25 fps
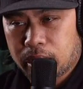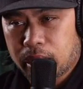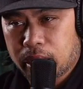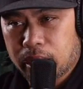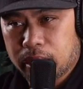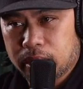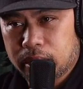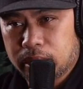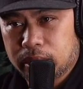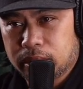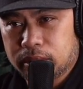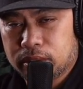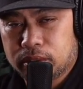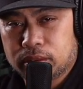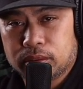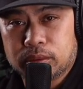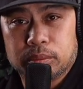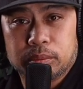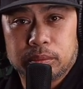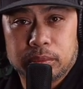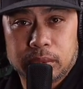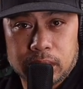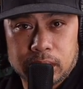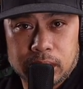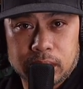And then to
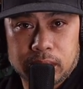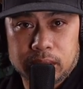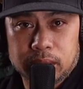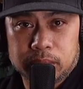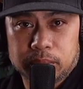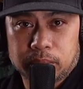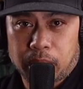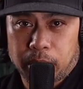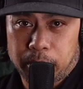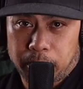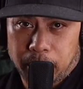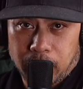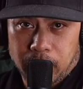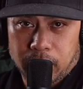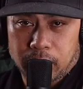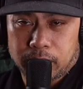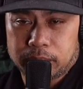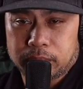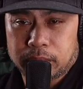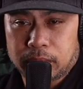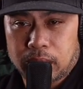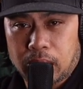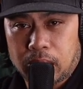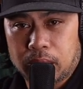me, my mom,